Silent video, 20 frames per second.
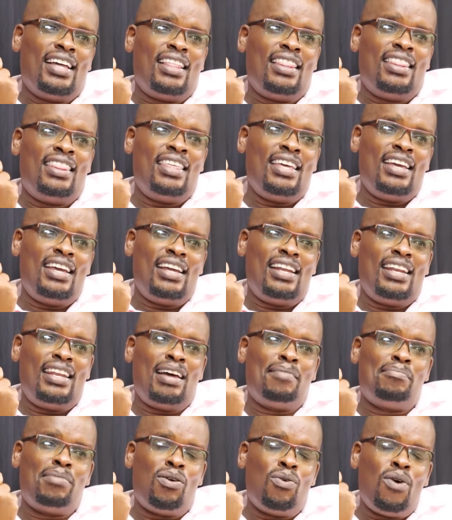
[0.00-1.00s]
They,
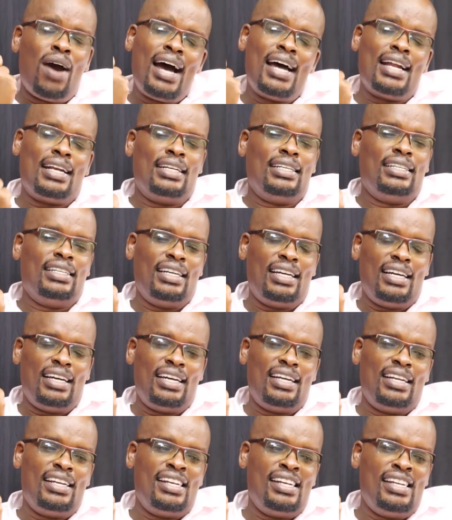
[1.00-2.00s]
number one,
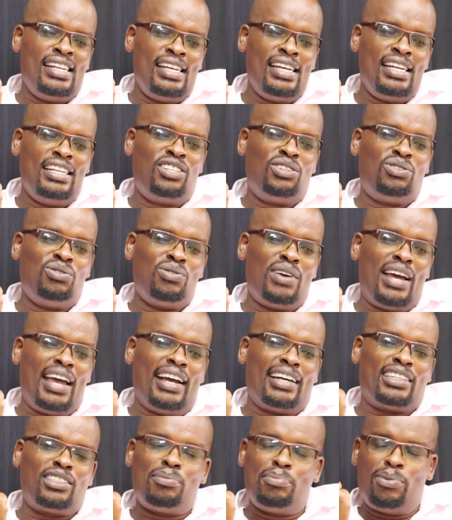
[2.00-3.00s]
need to
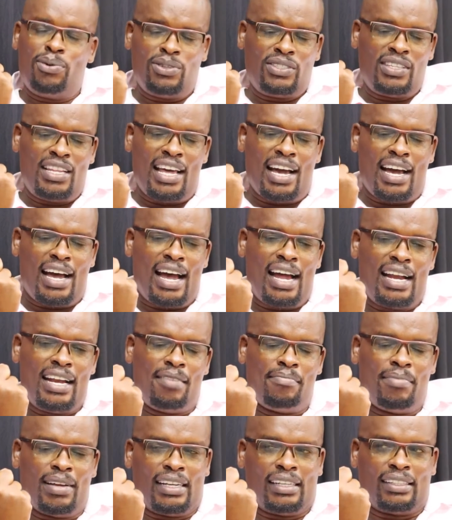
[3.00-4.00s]
expose their
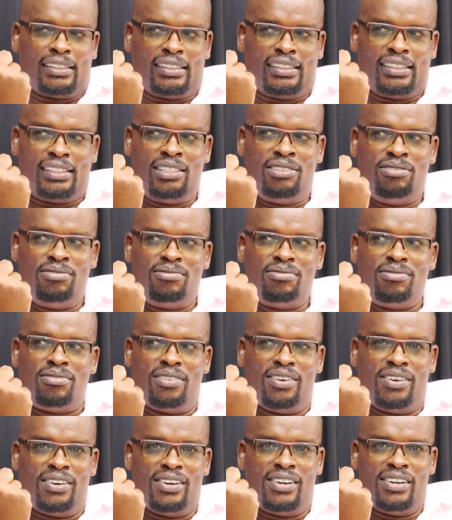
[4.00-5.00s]
underbellies
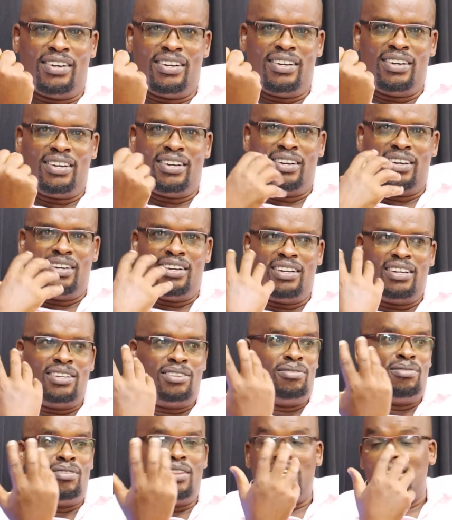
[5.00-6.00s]
to
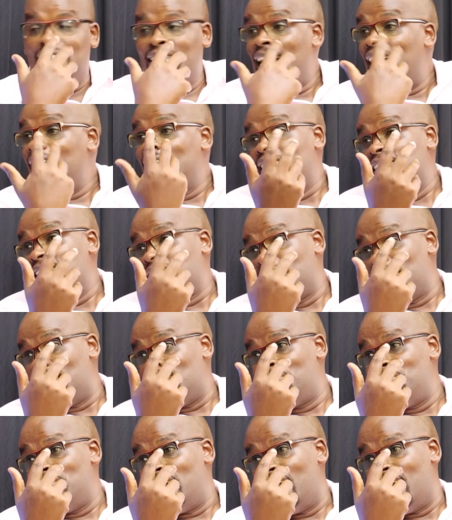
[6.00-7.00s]
the challenges
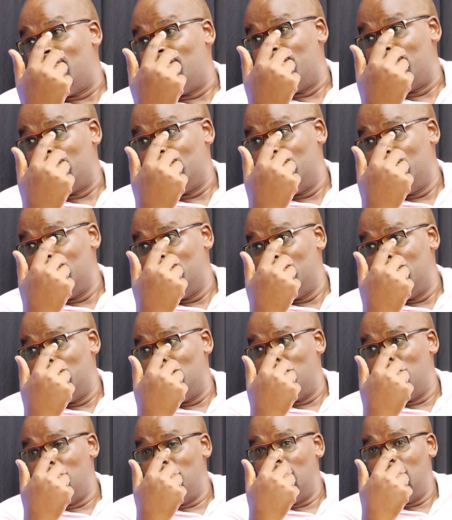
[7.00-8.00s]
that we are having.
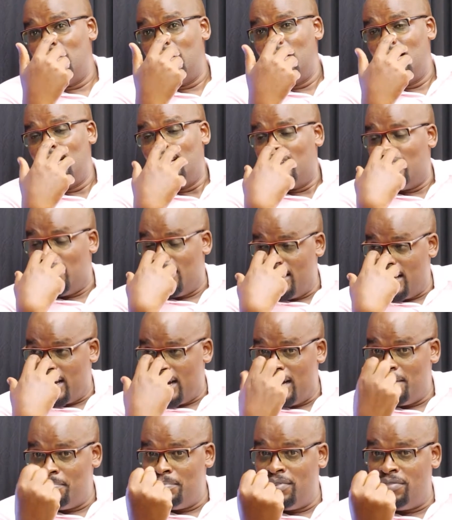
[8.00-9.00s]
That they
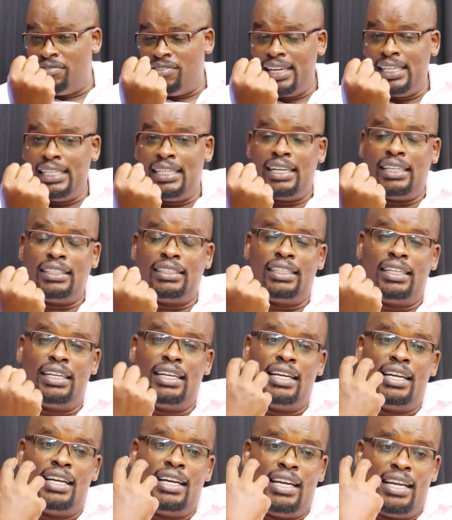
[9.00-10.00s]
can be fighters,
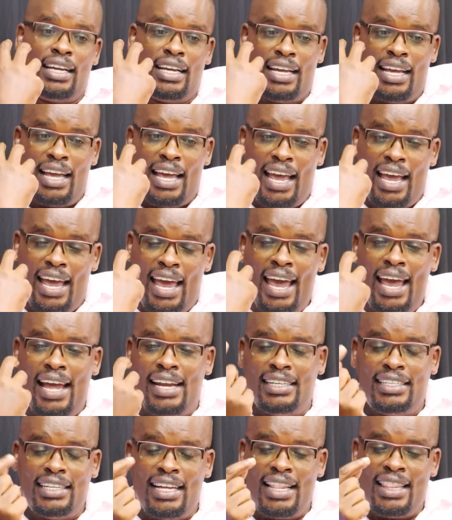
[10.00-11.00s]

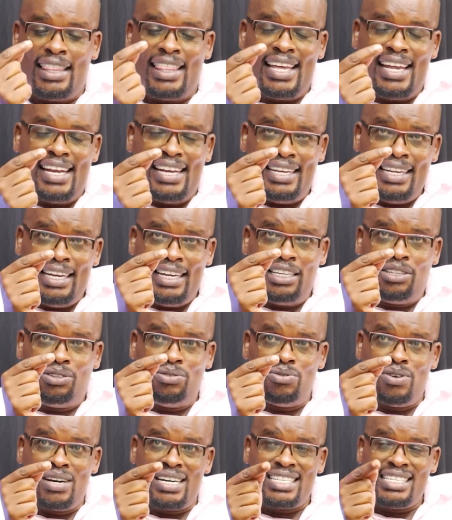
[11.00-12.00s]
and they need
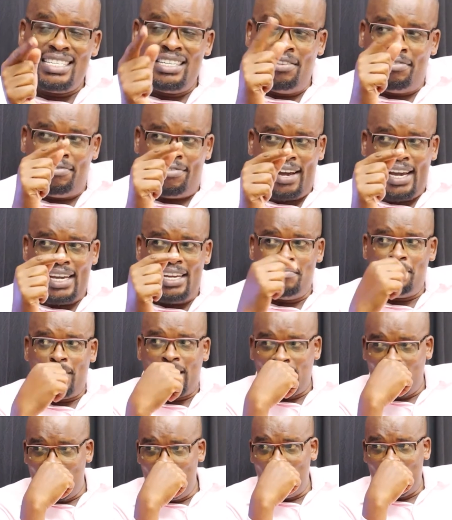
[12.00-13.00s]
to redefine
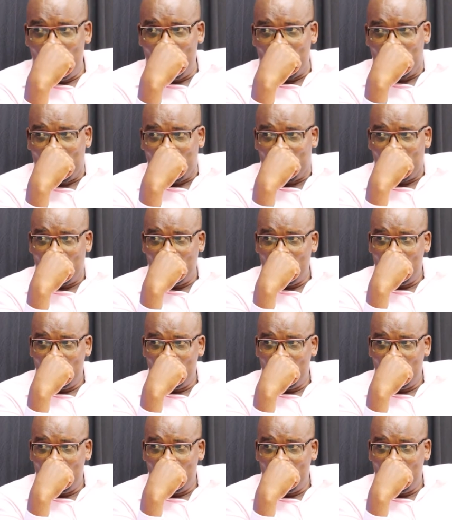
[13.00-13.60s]
masculinity